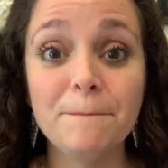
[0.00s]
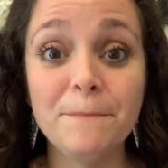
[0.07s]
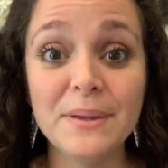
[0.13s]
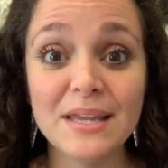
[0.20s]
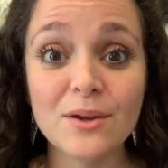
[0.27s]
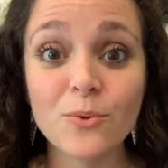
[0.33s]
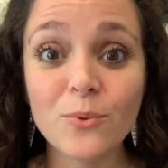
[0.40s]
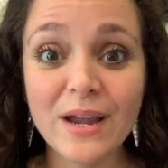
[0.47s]

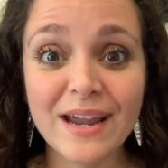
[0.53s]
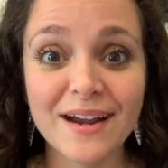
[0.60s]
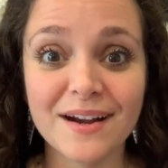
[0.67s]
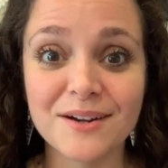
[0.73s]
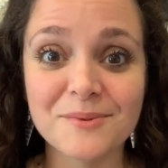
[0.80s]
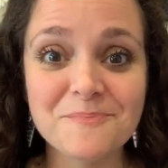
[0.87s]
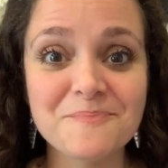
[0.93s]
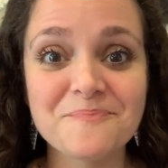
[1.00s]
Be
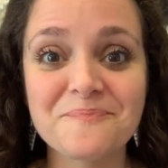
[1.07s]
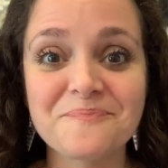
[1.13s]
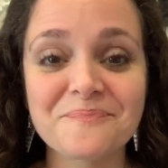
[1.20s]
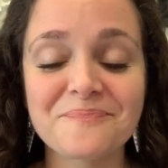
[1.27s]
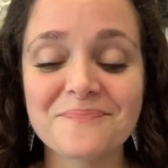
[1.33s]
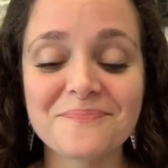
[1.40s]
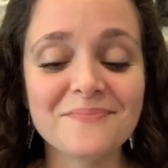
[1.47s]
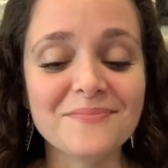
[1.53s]
aware
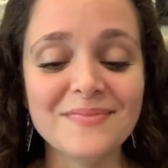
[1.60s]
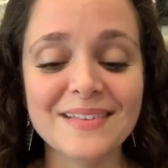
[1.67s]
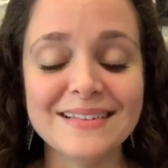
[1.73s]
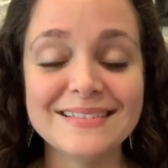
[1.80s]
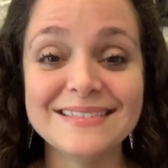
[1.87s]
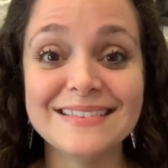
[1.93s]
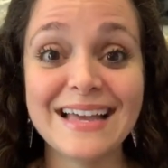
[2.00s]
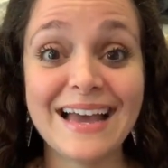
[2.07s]

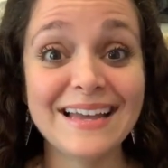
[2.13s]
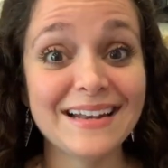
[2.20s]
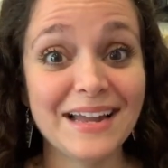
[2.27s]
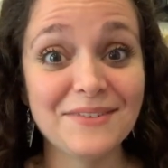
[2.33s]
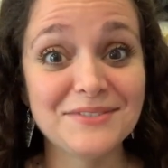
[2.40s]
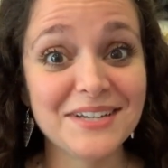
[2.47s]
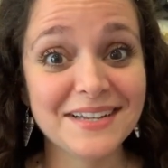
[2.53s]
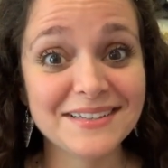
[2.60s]
that, and
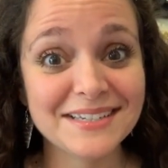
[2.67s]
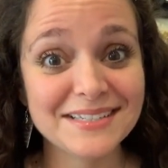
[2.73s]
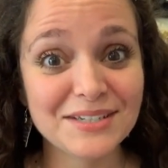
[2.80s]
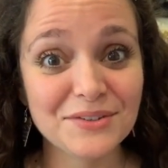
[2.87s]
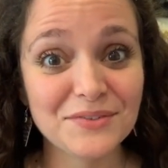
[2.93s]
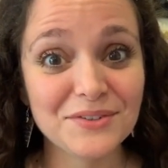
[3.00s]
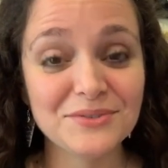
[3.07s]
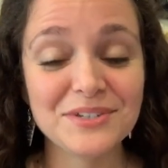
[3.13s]
I've done this
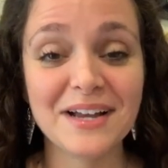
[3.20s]
a few